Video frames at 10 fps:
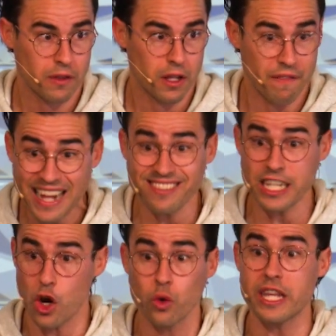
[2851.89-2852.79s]
That's the
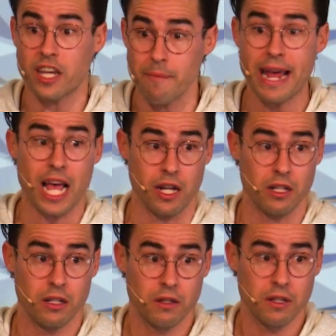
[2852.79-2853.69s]
only command
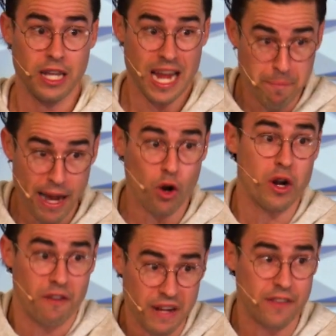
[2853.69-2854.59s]

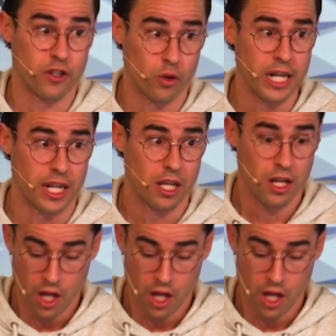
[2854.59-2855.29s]
imperative in the Greek.